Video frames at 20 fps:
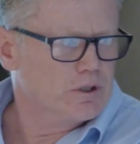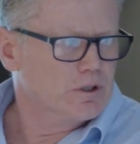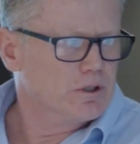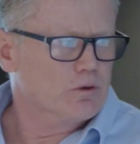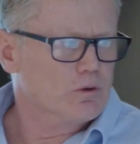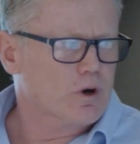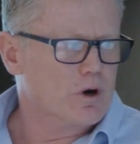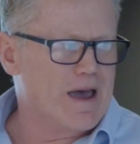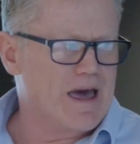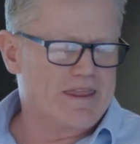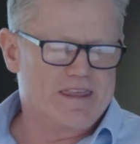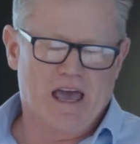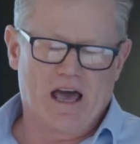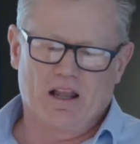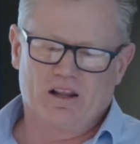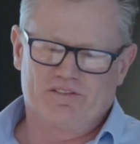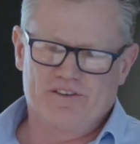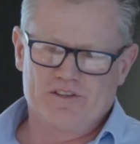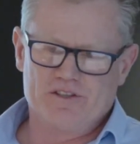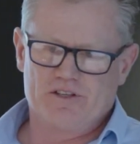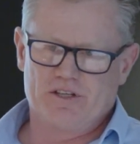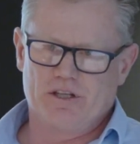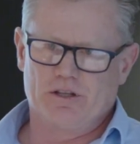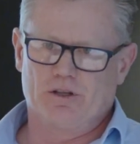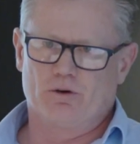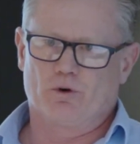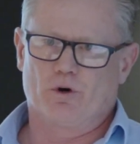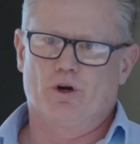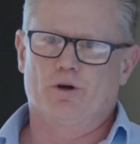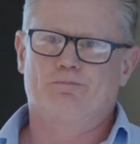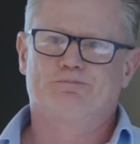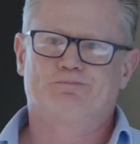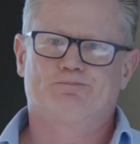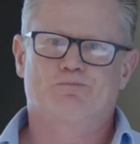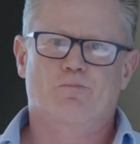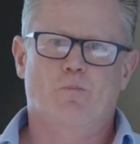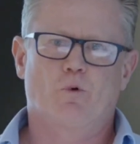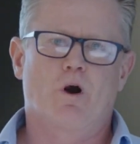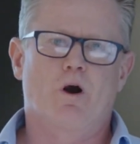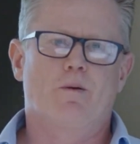what about the elephants in the room?
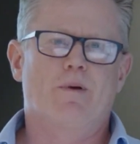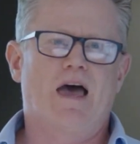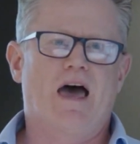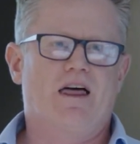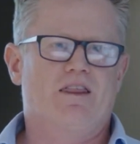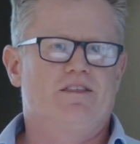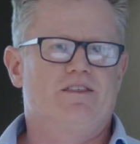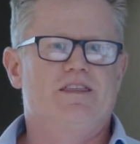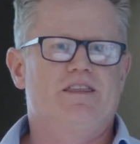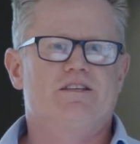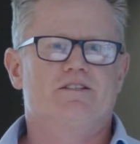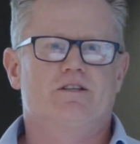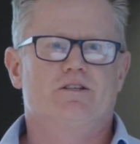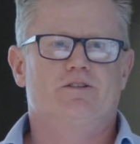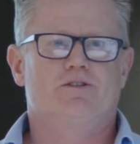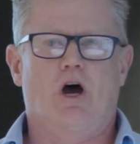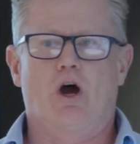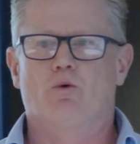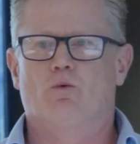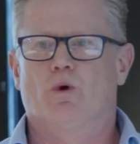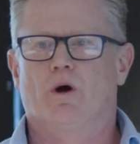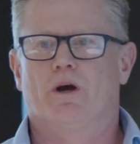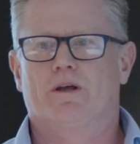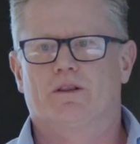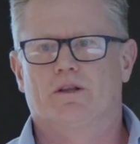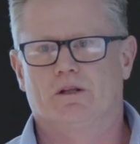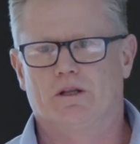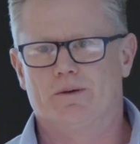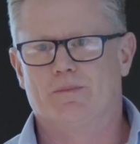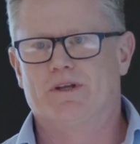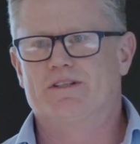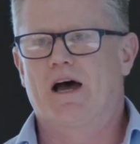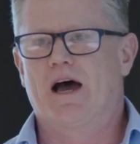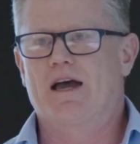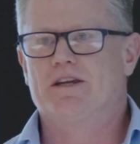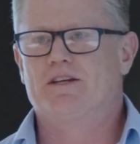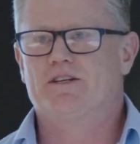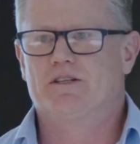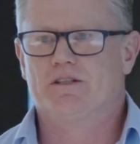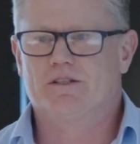What about the things that don't work, the
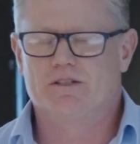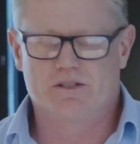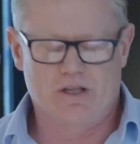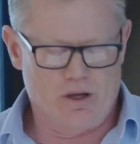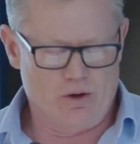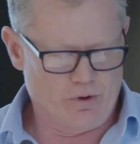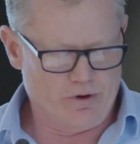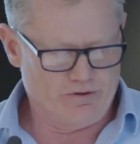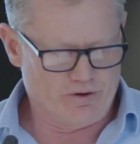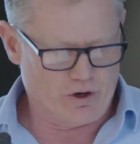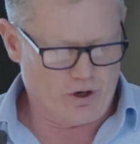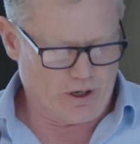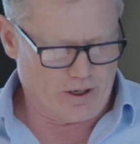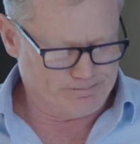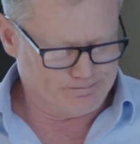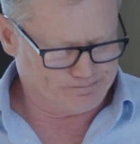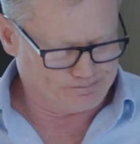limitations that we've got?